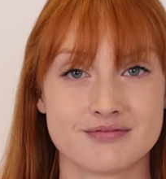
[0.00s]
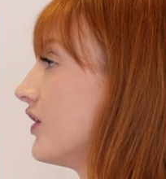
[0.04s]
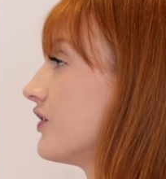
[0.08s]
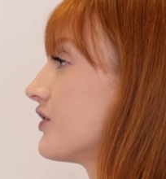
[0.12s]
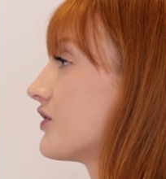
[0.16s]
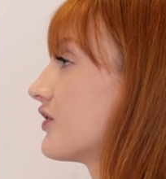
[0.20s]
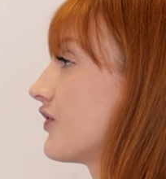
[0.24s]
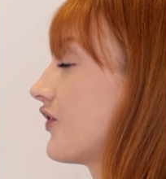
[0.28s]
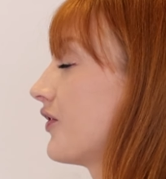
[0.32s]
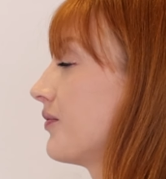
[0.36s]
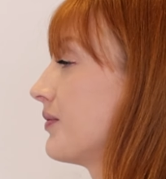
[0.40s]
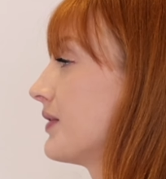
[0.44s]

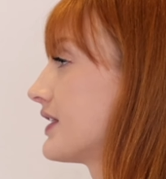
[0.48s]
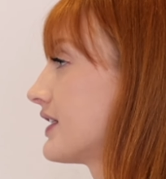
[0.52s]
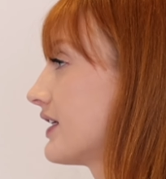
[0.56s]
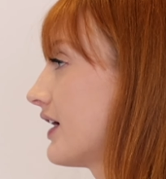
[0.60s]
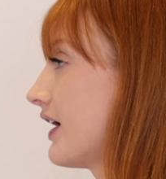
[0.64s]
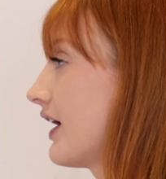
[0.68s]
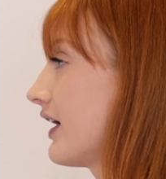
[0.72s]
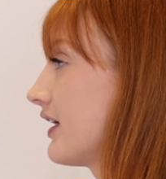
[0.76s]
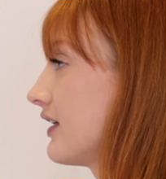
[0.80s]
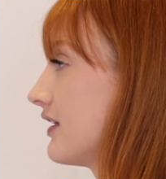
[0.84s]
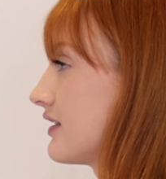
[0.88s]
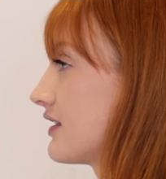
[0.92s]
So from the
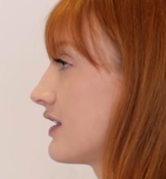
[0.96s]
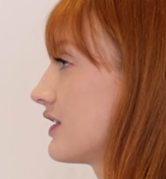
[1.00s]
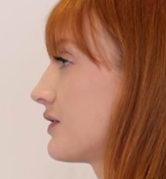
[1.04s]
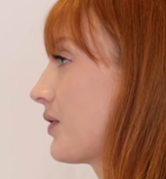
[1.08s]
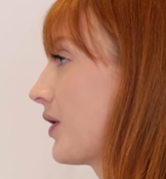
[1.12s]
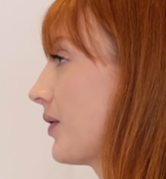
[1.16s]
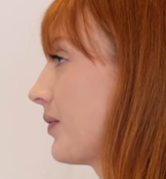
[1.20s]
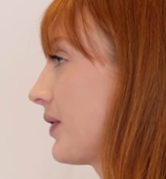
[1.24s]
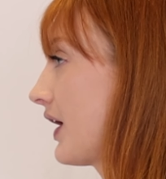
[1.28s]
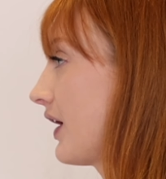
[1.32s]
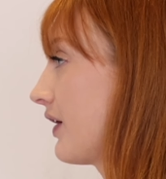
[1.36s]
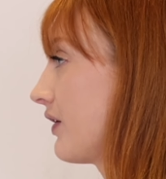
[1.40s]
side, this is
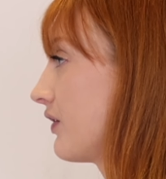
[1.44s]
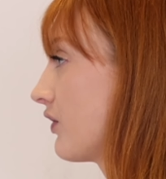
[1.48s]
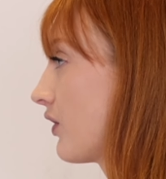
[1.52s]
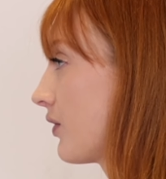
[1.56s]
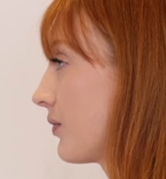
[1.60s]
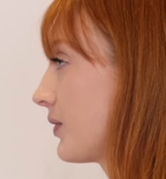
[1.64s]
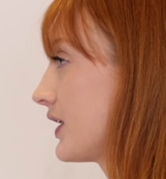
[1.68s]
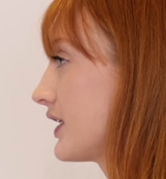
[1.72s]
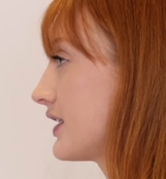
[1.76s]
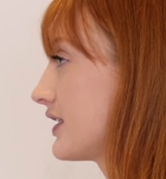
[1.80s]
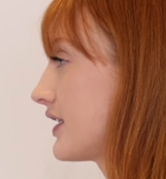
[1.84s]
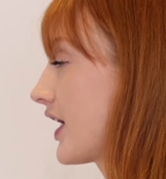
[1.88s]
probably how you
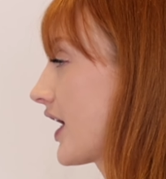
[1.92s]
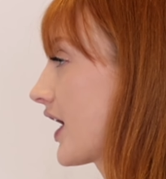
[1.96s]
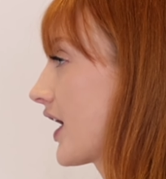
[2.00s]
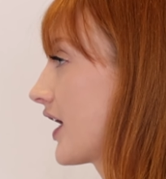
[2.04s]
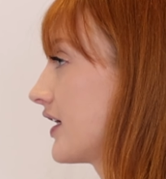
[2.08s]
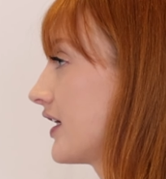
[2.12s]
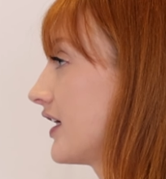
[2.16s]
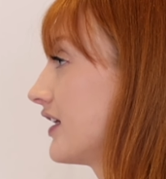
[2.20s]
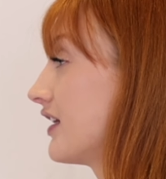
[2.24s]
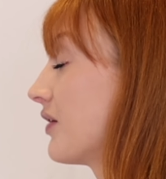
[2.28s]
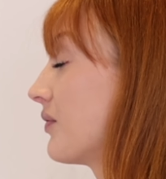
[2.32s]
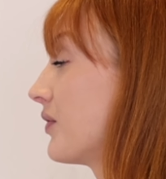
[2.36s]
normally
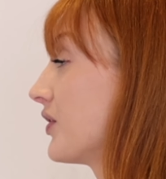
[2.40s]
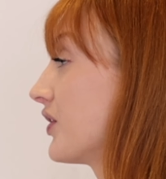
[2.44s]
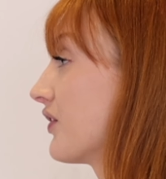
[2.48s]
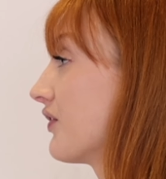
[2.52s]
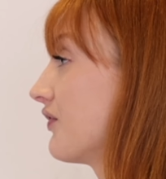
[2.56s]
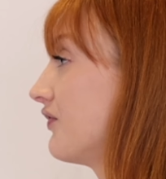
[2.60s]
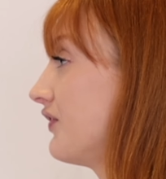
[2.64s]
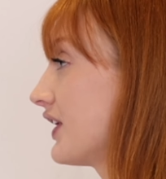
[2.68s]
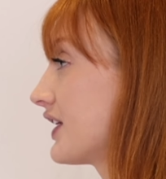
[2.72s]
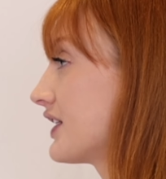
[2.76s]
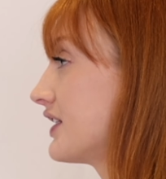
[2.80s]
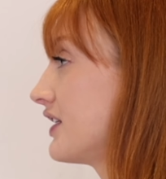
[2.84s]
stand, and then when you're
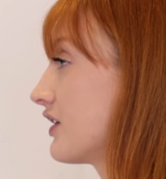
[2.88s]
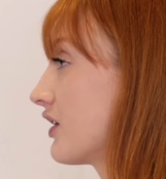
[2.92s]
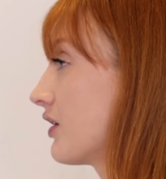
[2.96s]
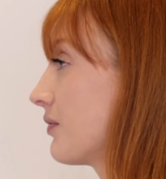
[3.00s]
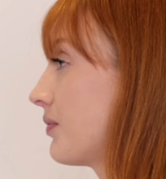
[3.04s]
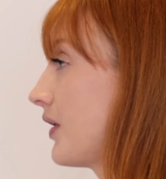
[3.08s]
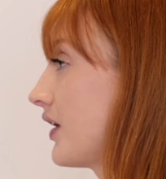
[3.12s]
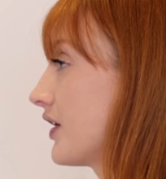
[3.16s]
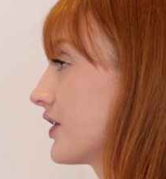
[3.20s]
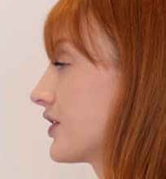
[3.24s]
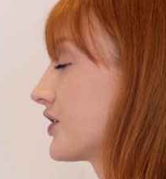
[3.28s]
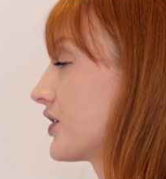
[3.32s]
fixing your
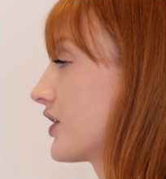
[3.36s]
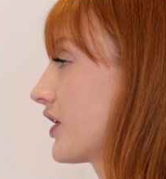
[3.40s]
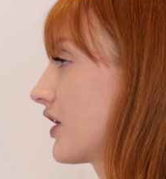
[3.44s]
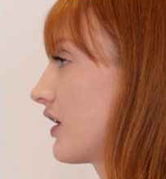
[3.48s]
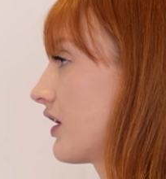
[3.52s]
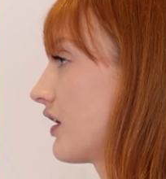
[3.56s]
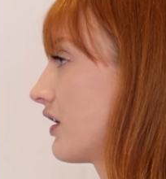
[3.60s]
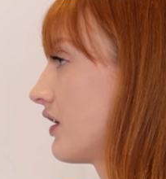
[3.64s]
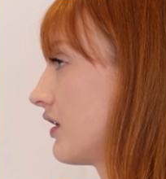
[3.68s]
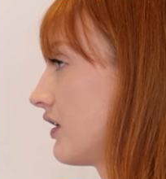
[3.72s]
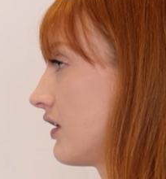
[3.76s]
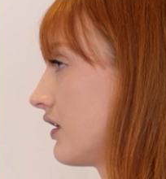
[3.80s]

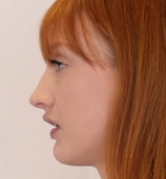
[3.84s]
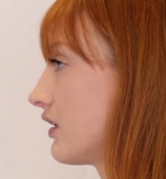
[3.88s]
posture,